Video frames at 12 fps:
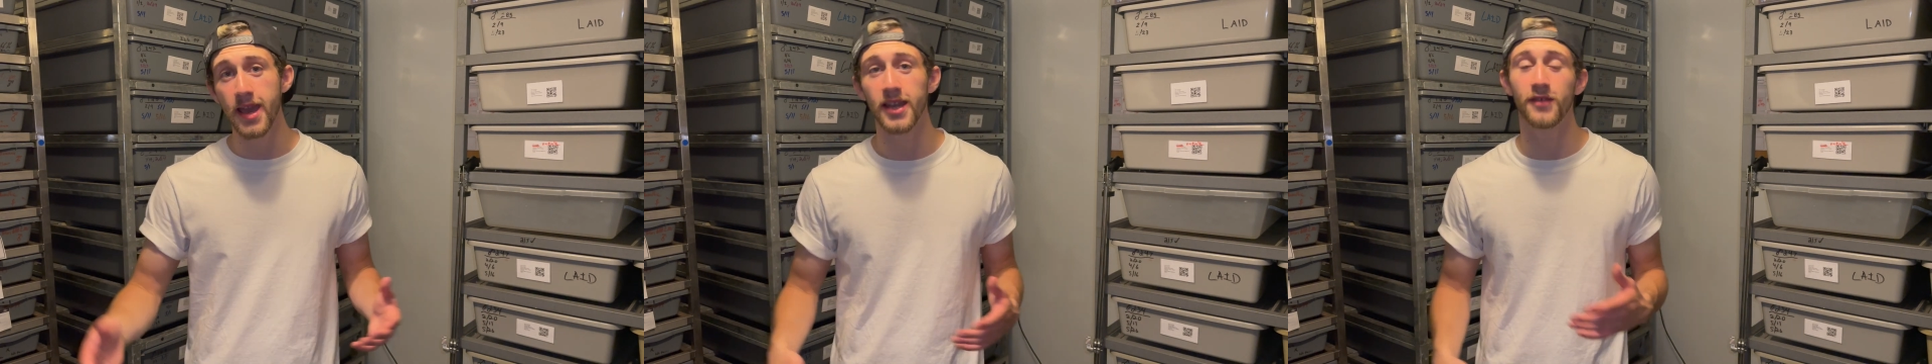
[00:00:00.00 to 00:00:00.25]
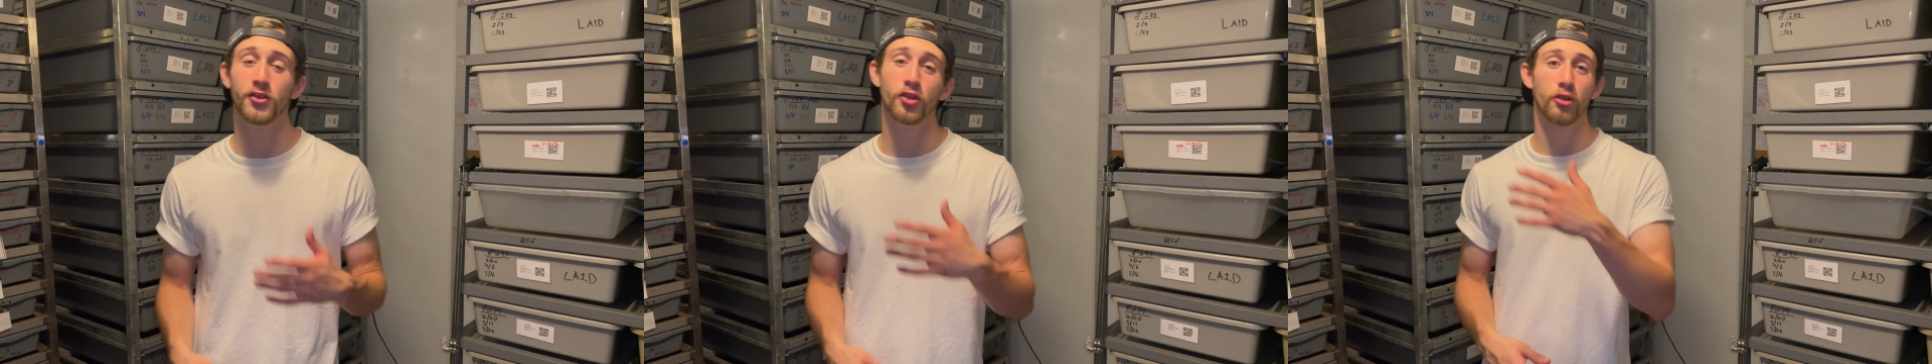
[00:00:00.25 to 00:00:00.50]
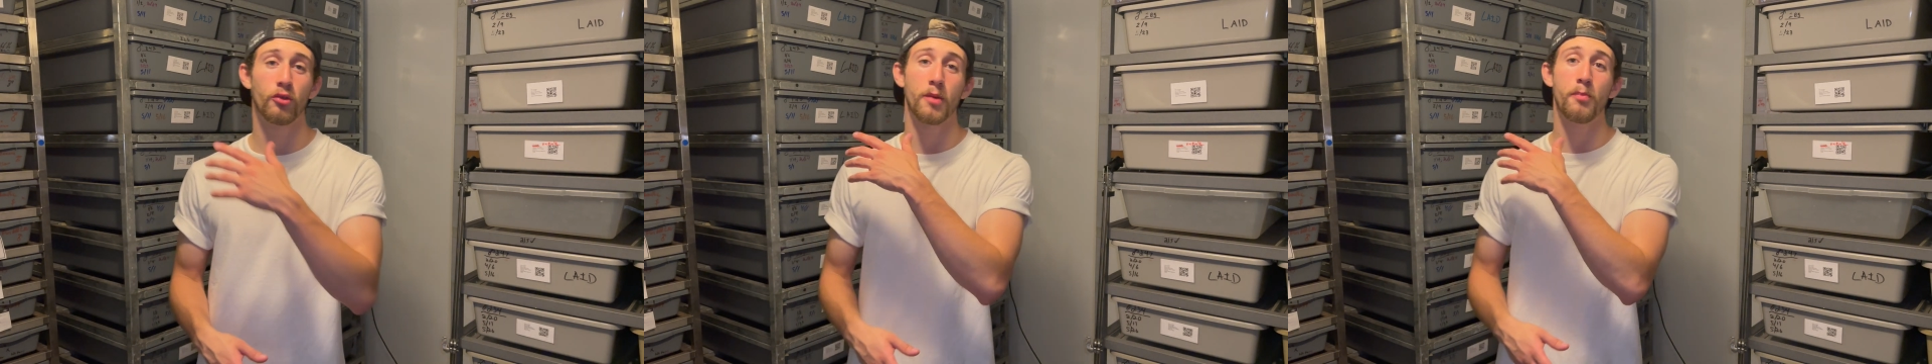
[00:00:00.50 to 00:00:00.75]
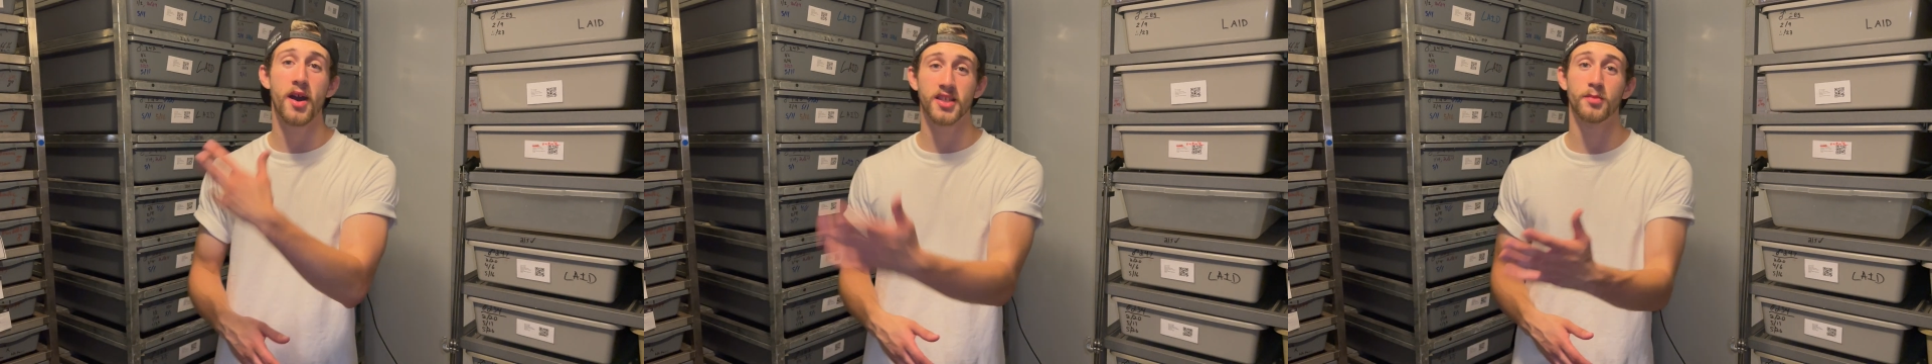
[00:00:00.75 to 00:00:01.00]
And if you don't know what a
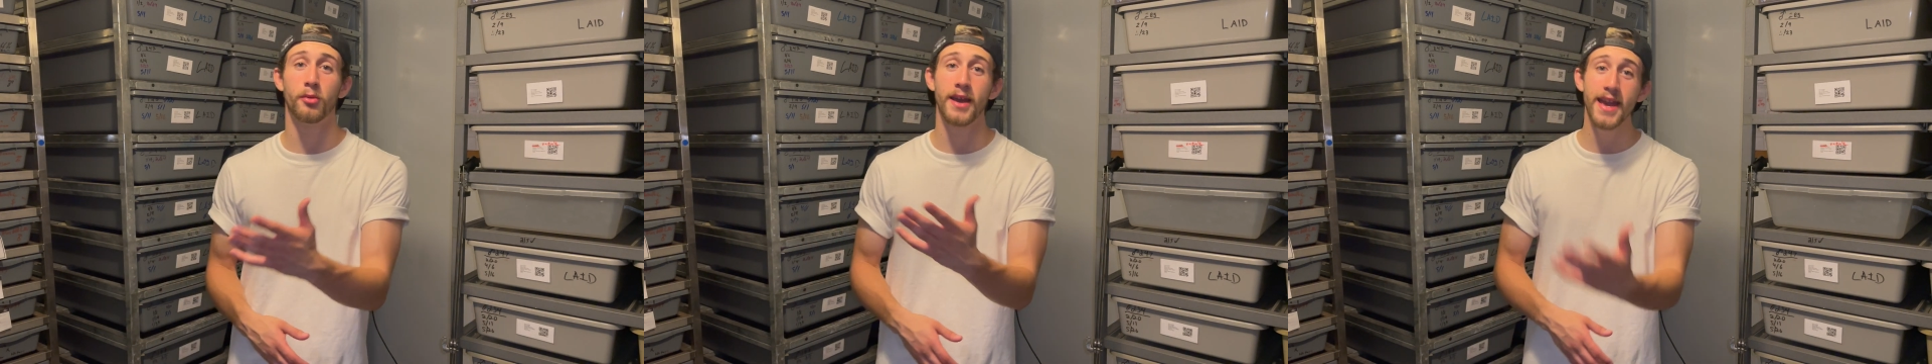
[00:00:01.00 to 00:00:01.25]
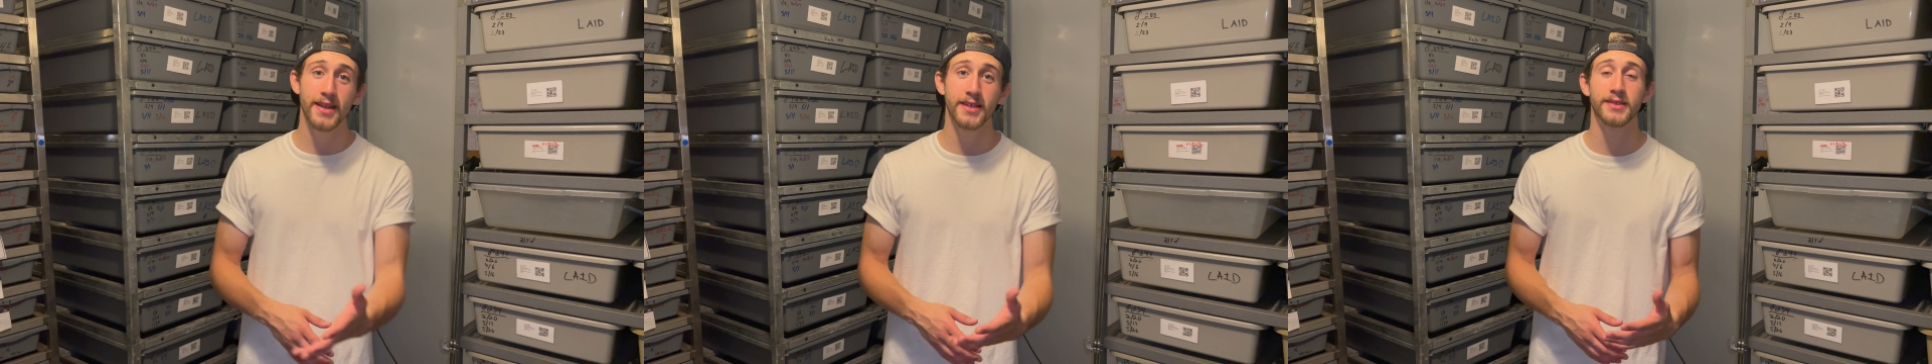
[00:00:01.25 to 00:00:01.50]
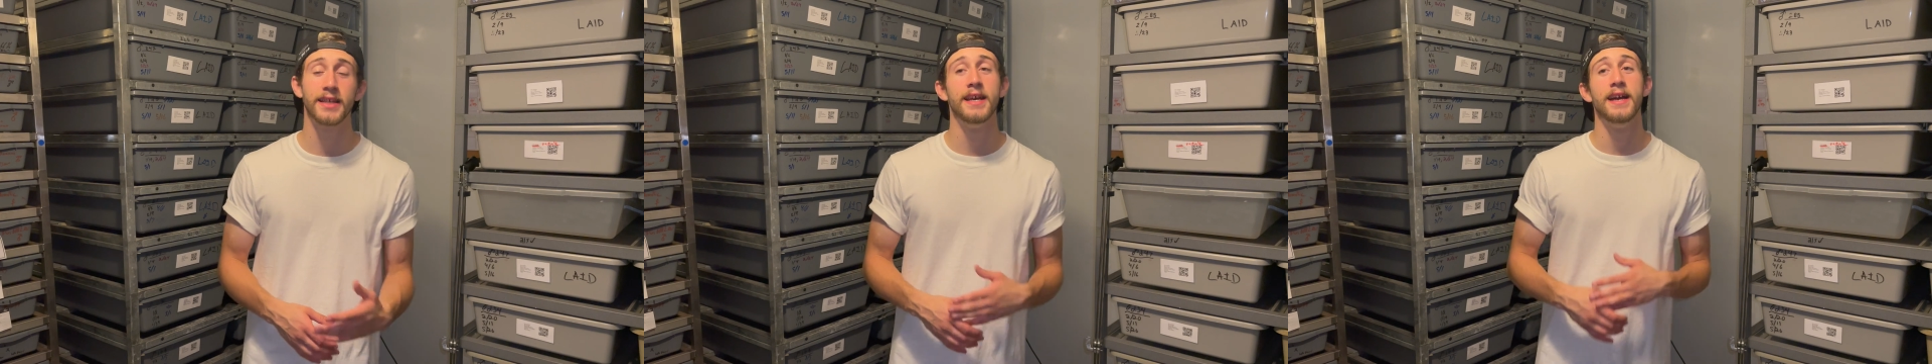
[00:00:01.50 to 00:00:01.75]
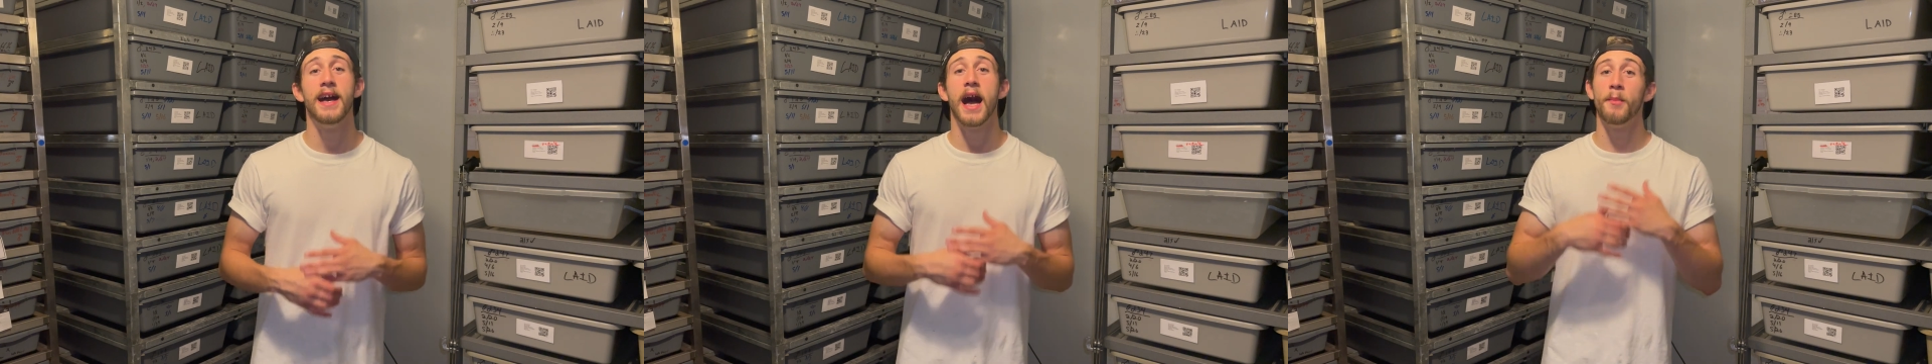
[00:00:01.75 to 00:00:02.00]
possible het is,
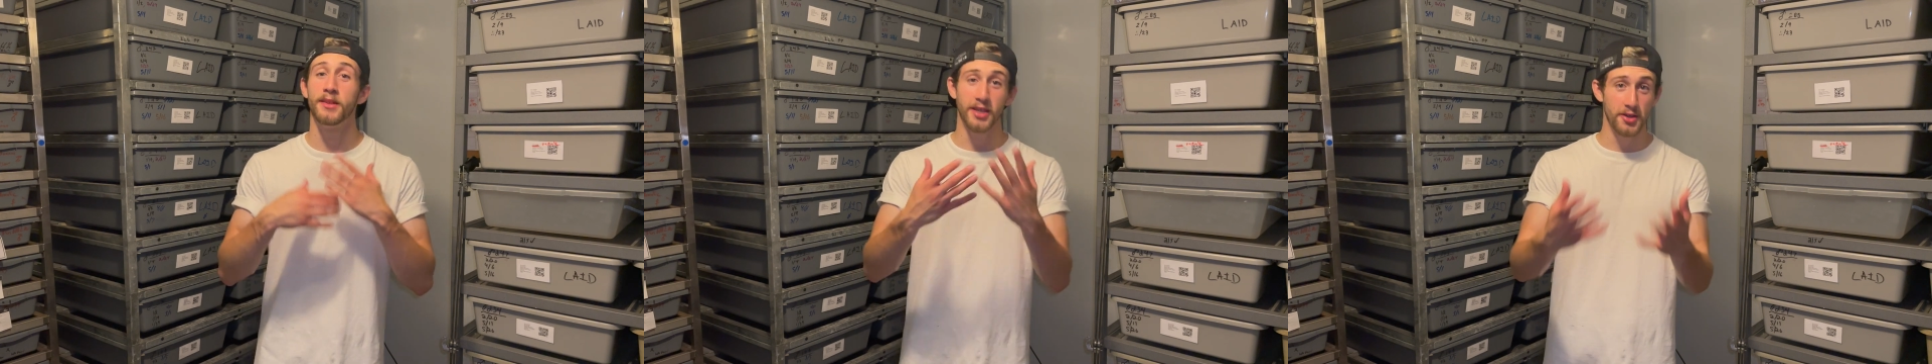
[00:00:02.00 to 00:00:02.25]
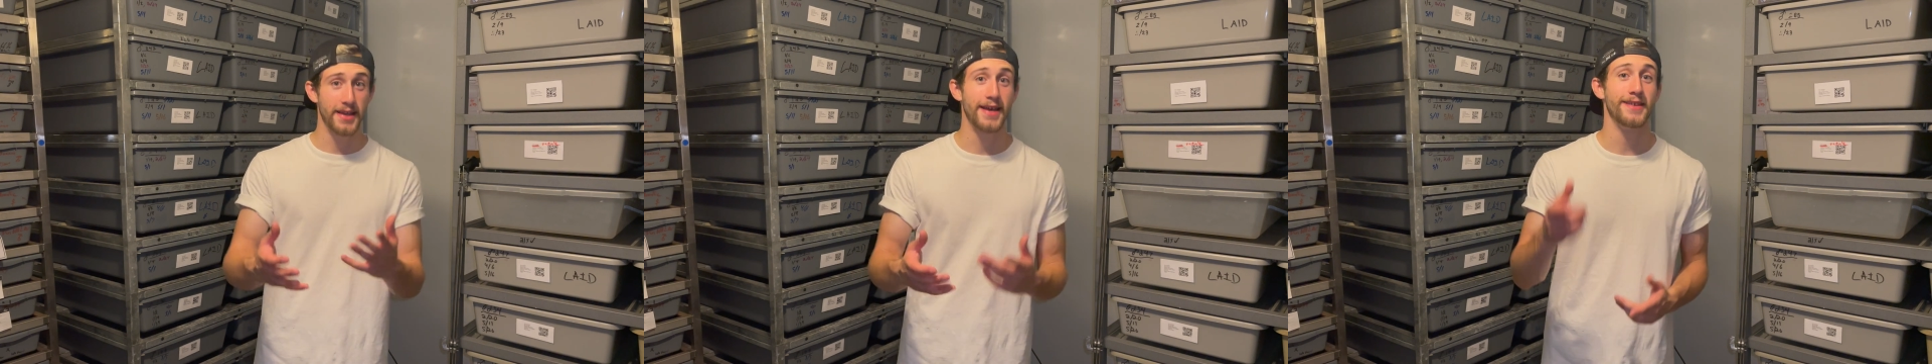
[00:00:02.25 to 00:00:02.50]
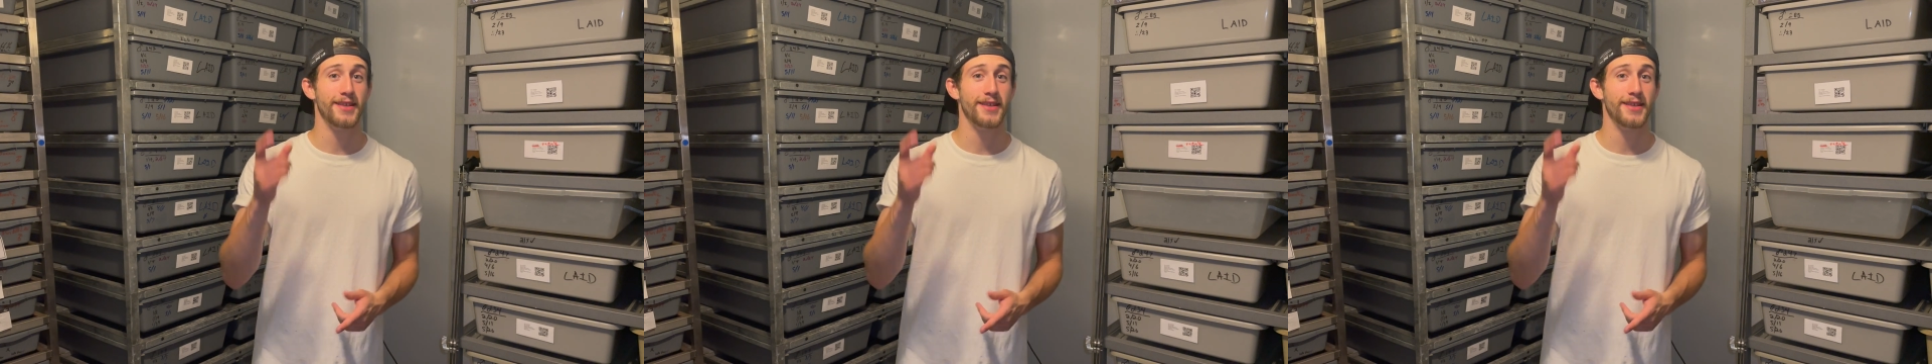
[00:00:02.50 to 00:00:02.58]
I'm going to tell you that